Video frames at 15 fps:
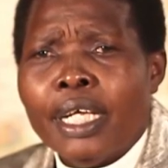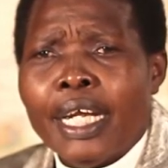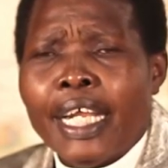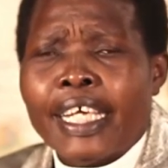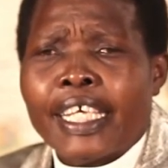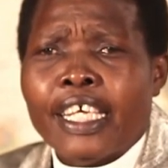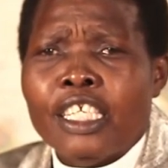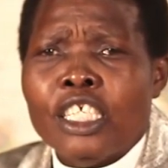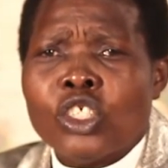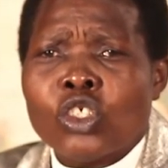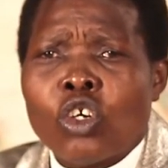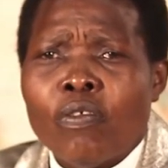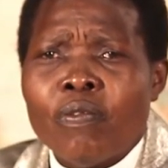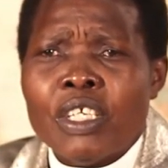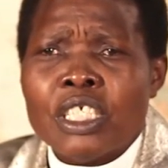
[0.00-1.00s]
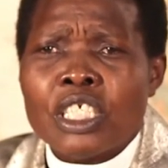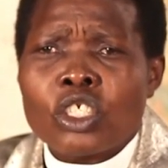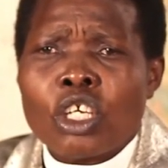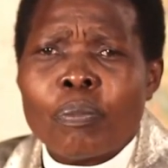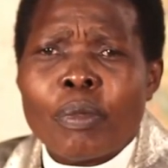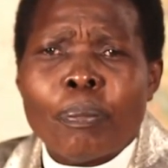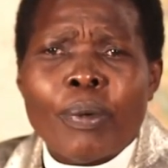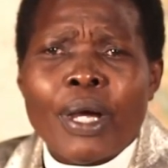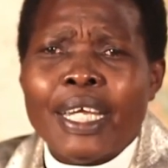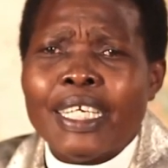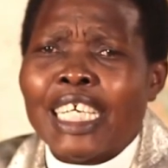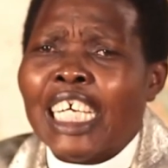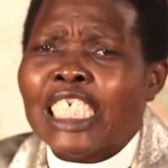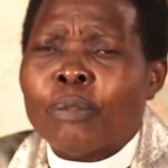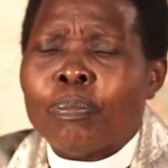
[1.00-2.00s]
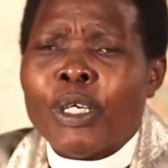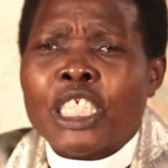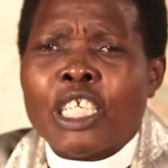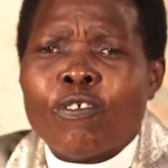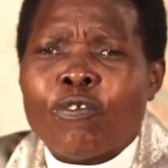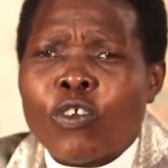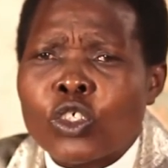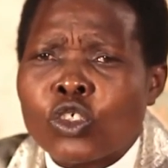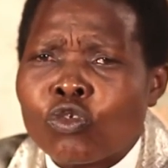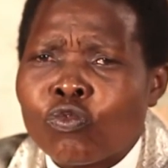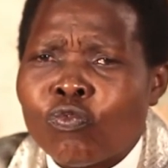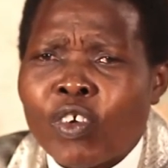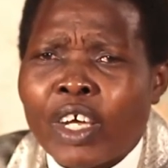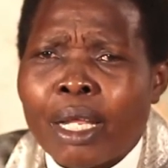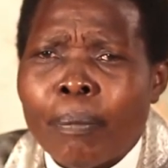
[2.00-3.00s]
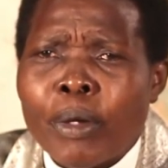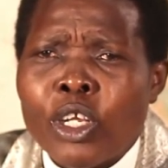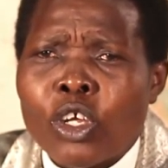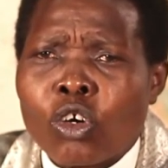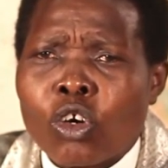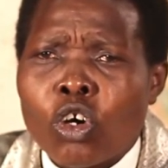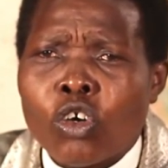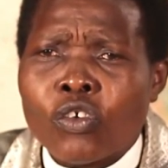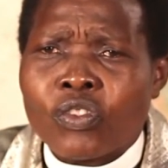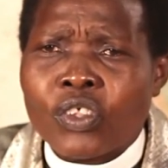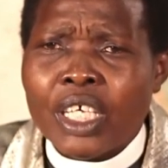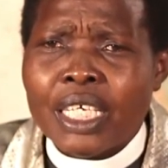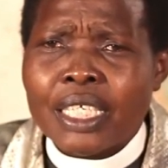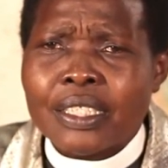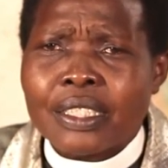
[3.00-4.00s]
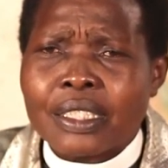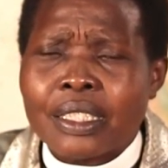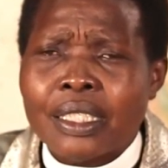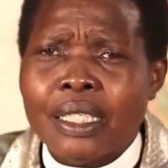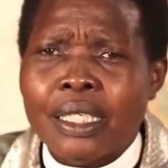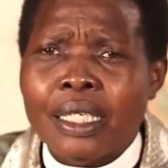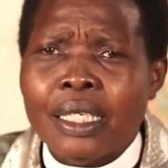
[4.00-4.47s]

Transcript: Like in this COVID season, people are anticipating for very many wrong things.